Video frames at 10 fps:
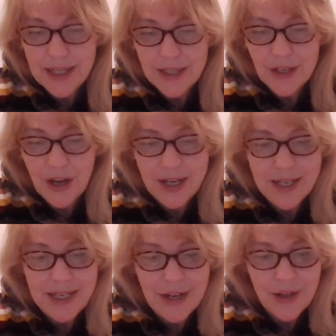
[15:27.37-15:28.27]
is not
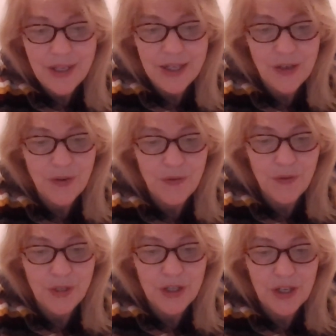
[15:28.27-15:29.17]
nearly so
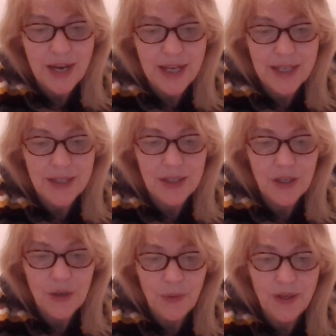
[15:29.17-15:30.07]
foolish as
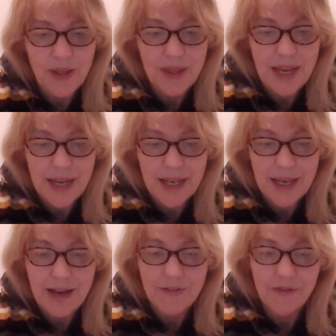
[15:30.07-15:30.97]
you would think
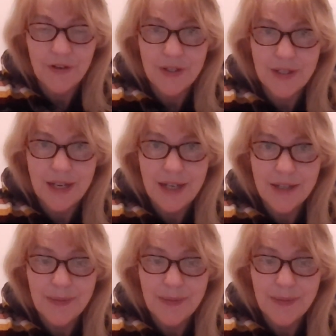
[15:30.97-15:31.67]
at first sight?